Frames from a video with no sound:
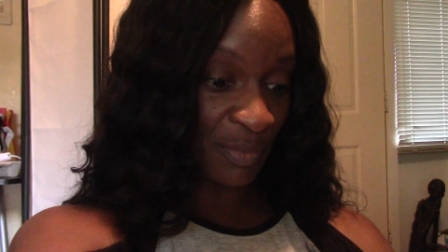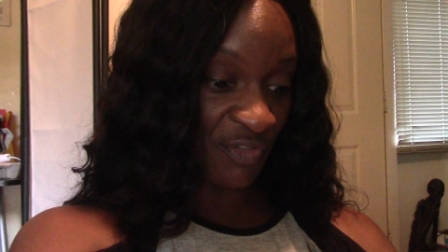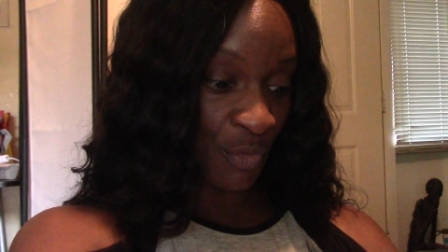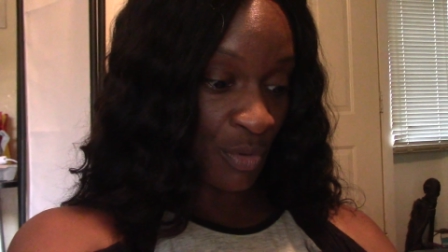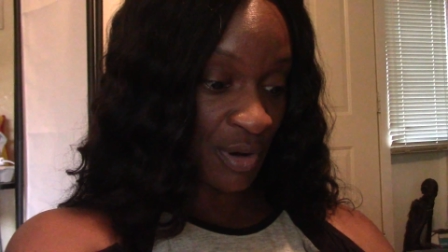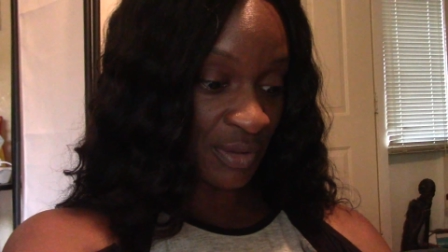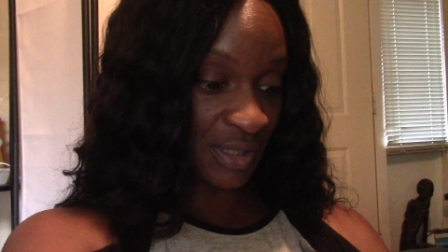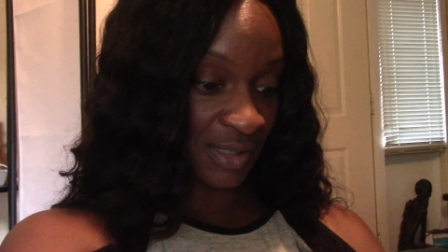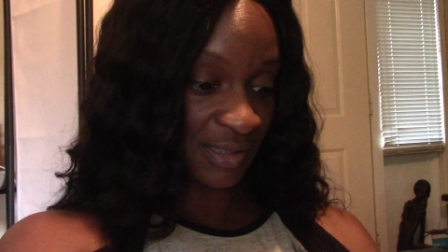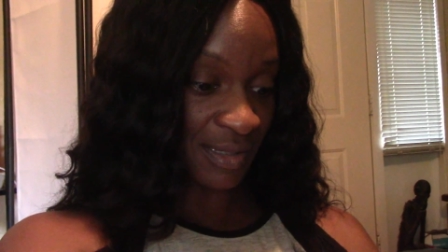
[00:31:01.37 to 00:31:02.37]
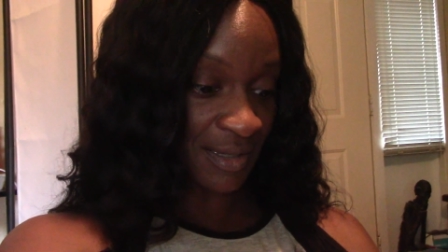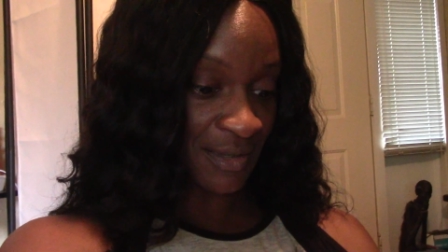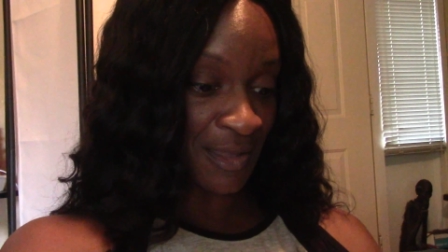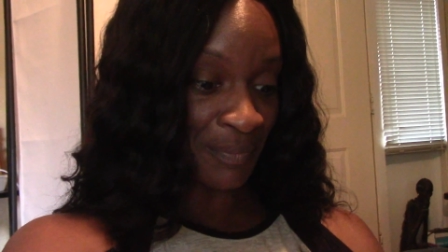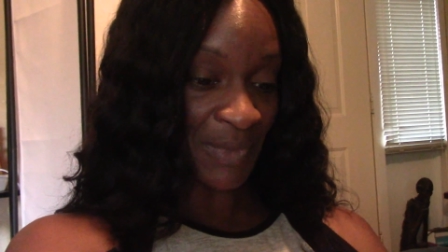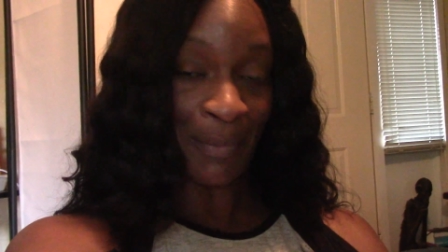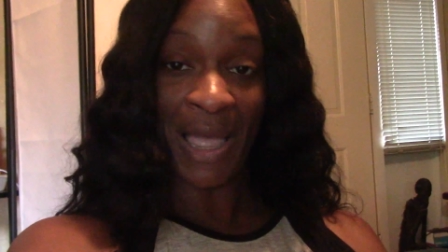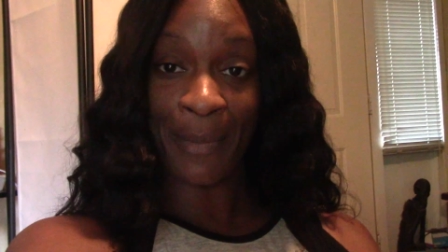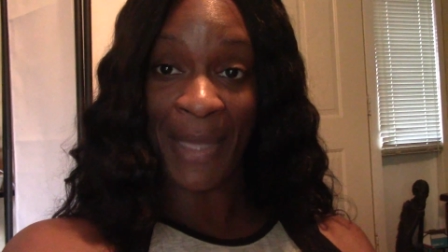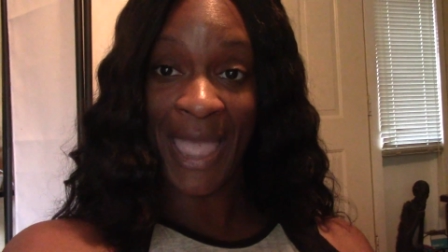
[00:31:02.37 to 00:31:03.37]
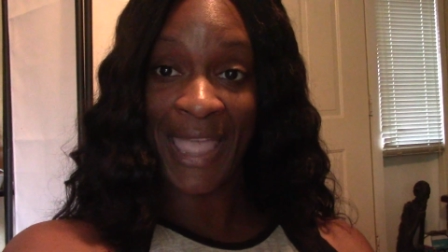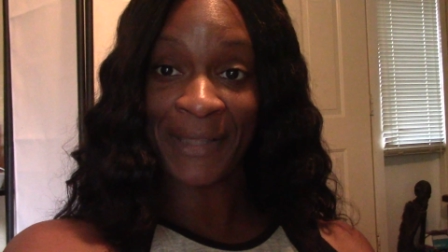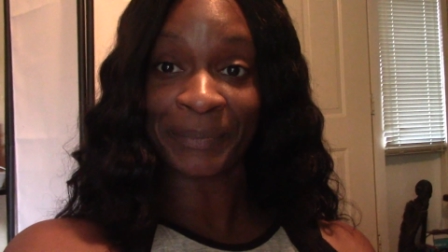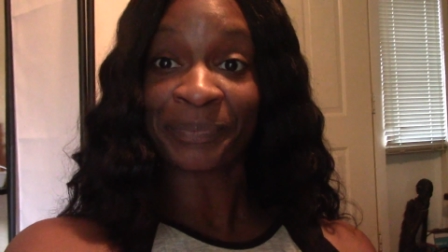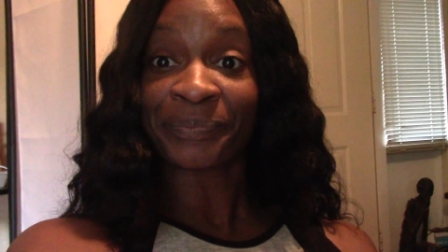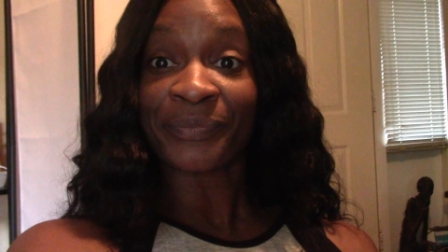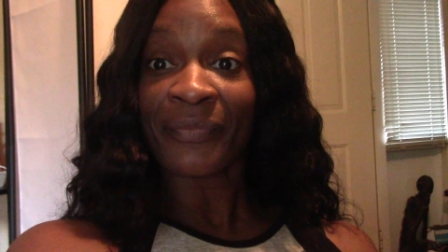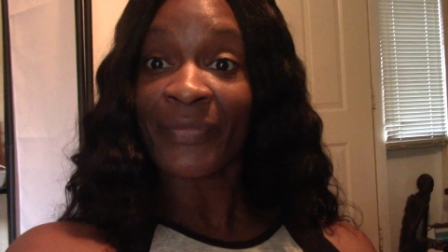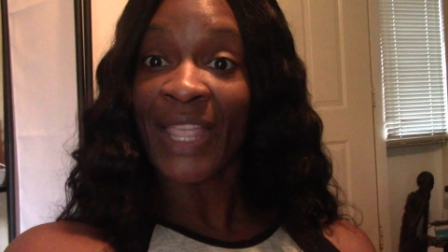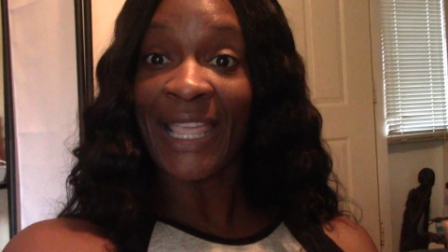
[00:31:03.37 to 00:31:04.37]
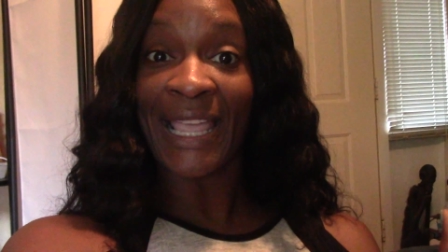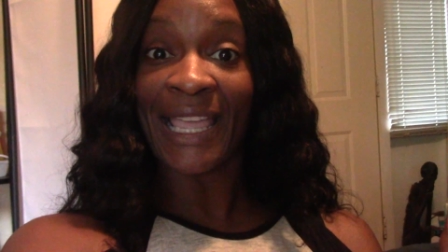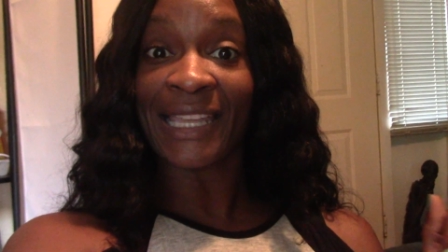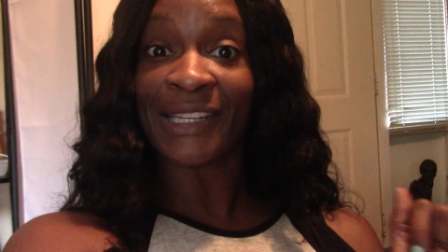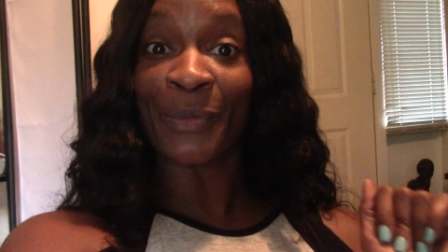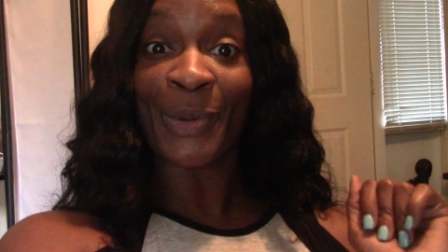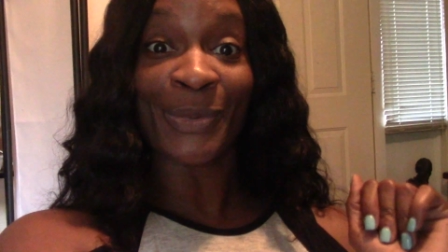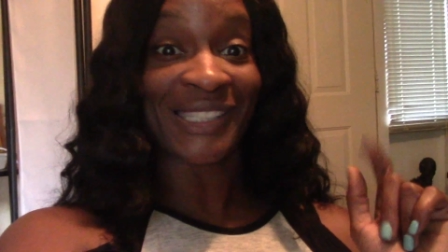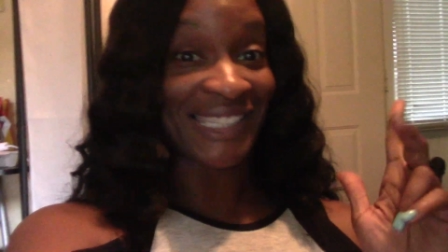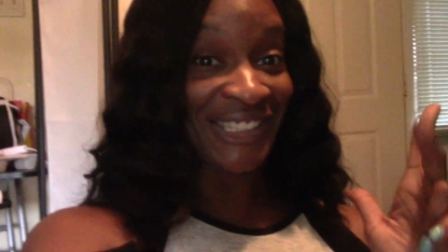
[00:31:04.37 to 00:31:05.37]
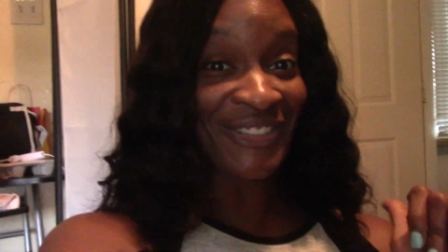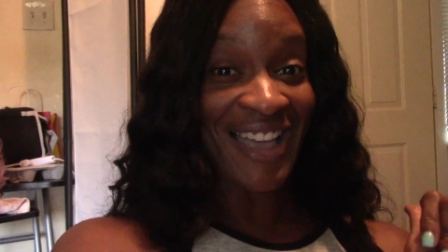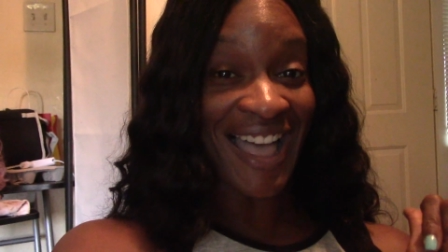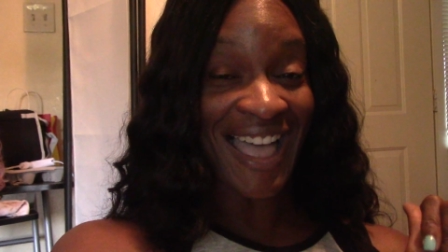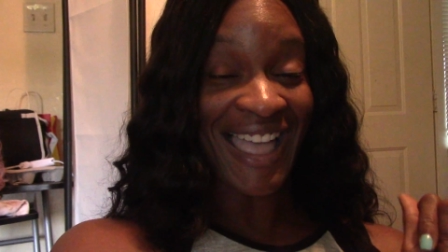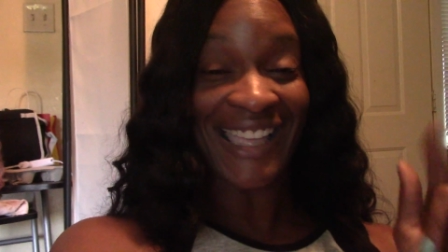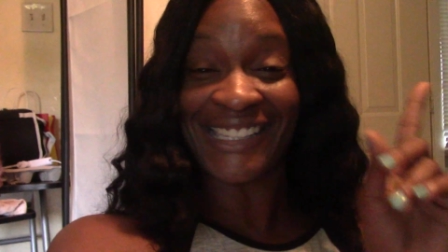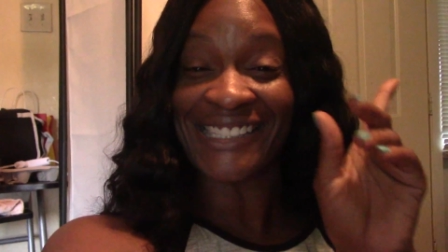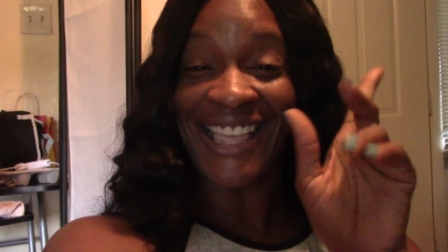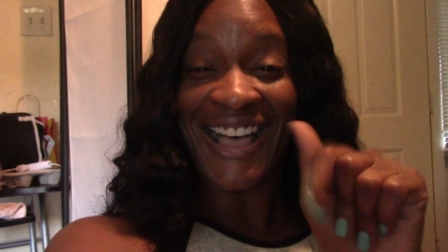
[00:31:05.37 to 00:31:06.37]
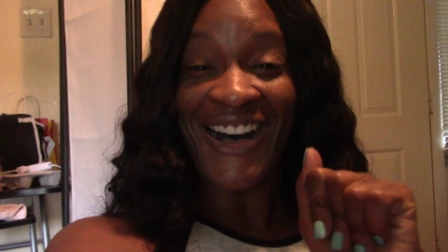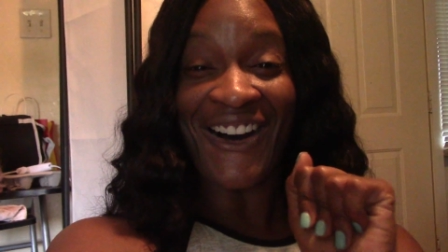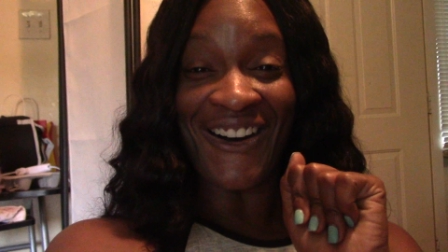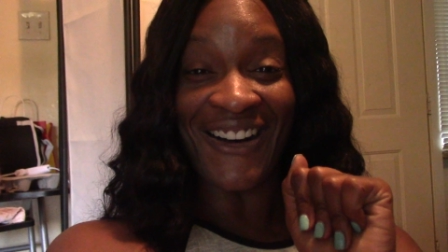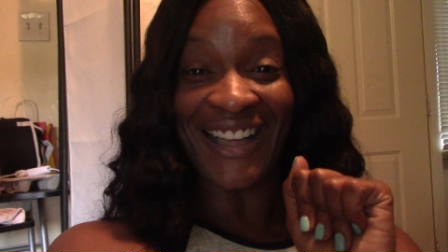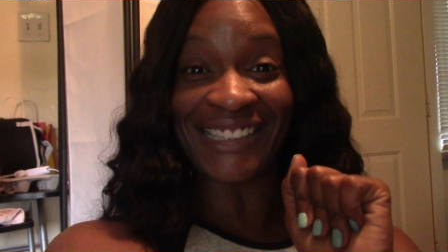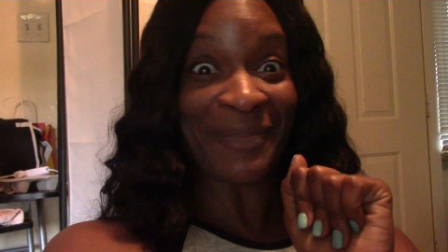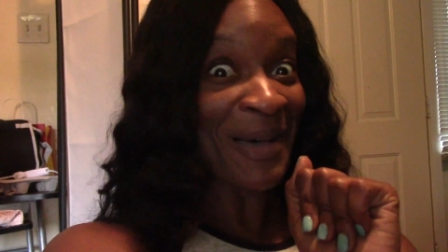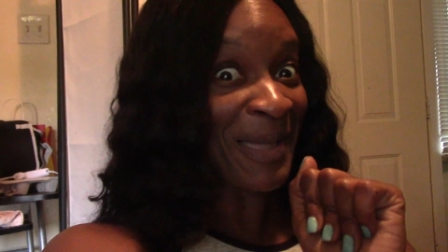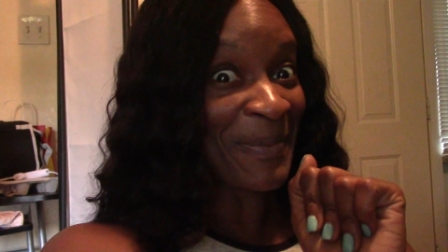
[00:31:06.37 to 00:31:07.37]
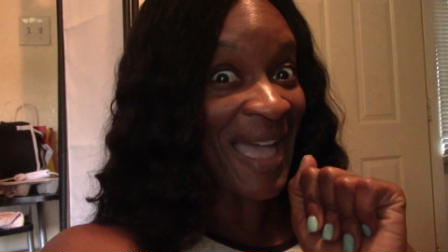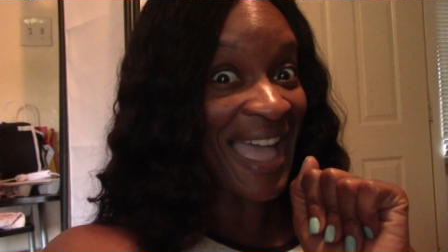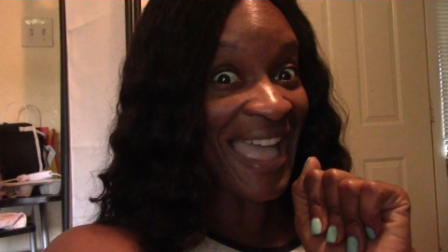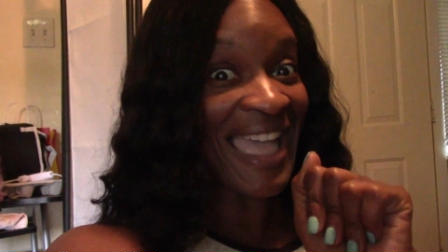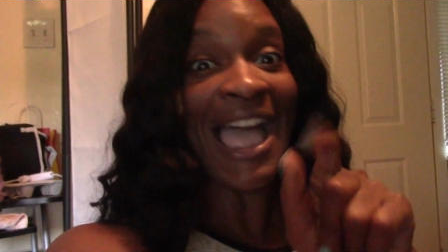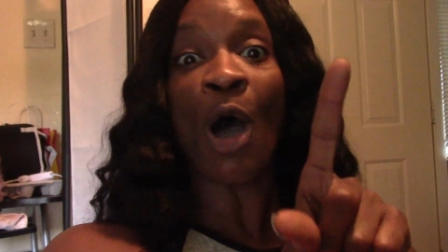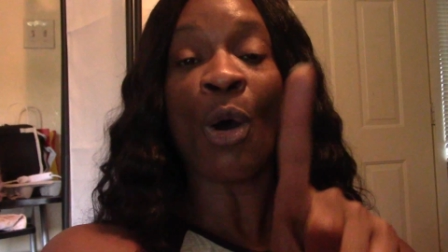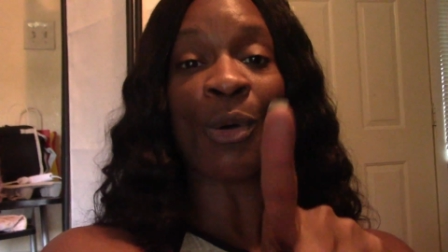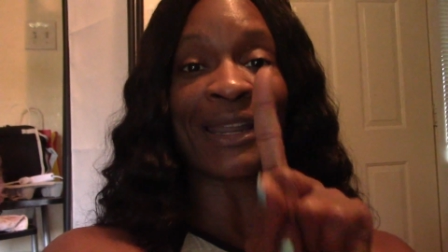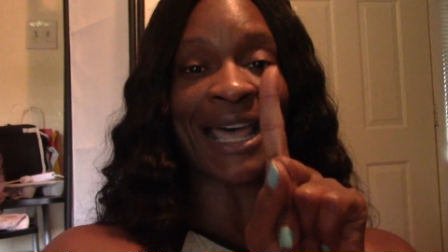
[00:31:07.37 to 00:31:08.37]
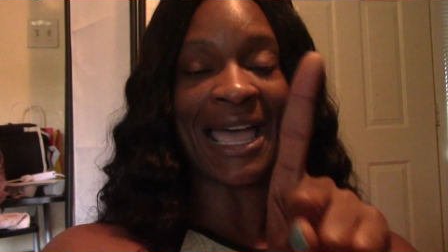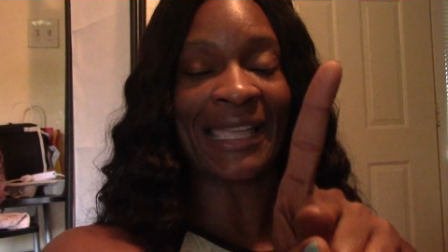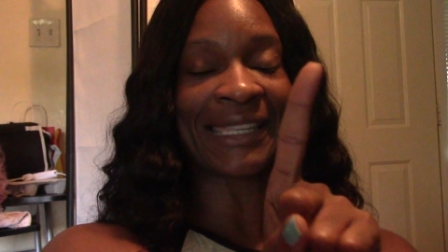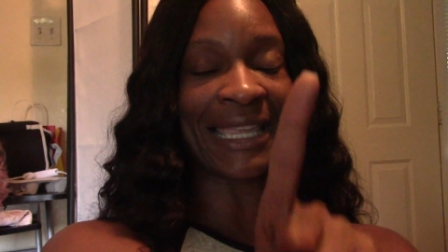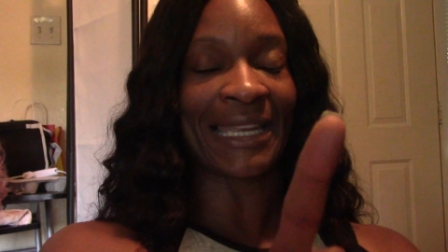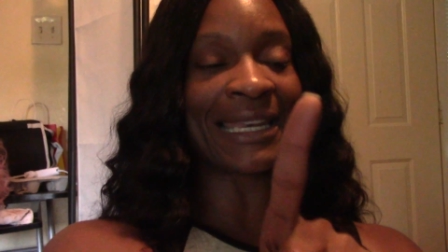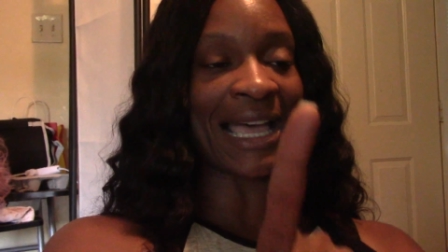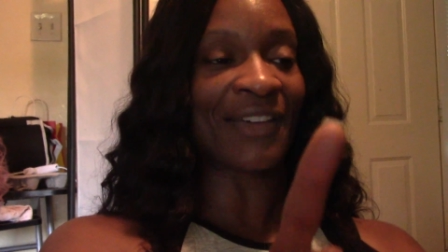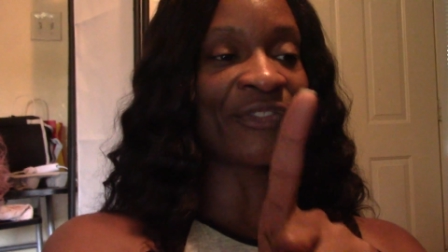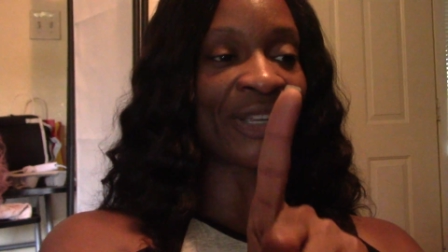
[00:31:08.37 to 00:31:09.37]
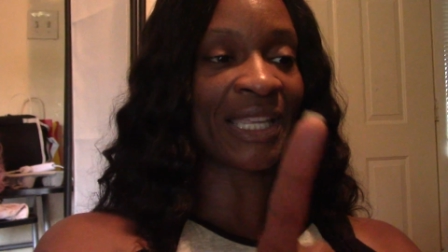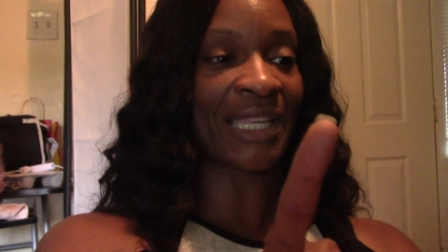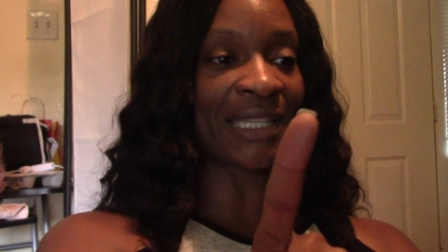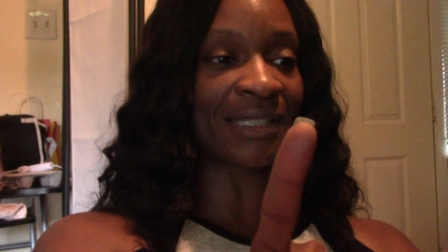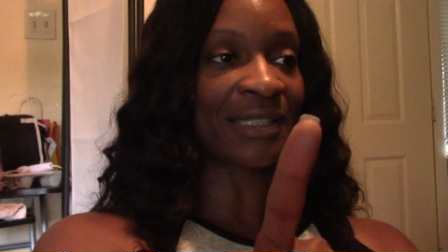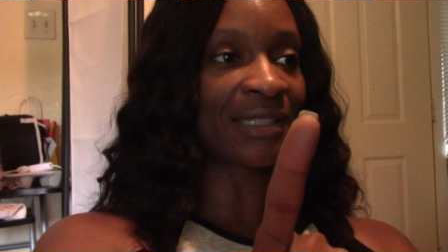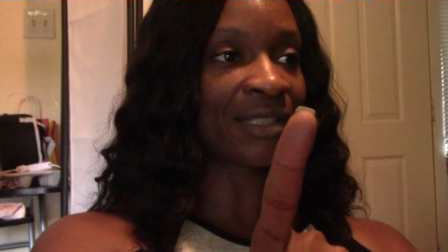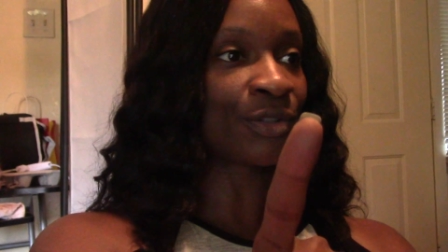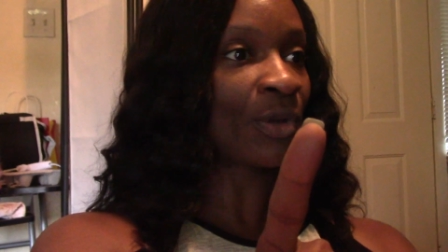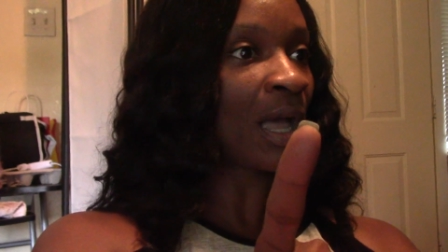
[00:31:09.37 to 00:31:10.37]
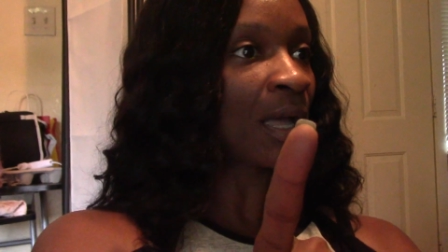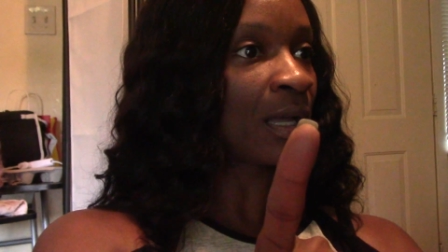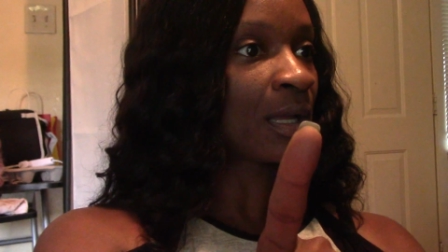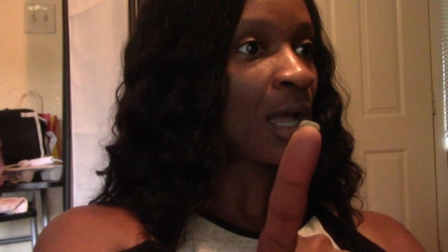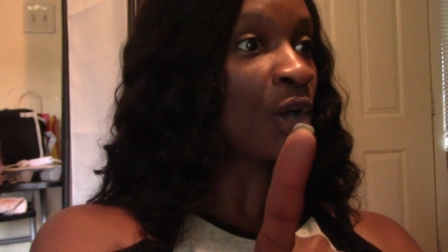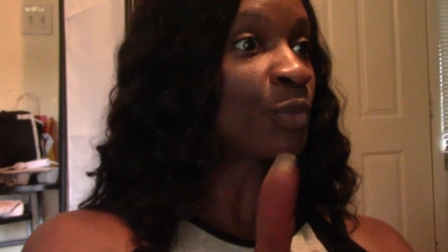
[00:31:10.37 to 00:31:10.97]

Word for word: before this um mukbang and we will see you guys on the mukbang oh and i cannot forget to huh oh you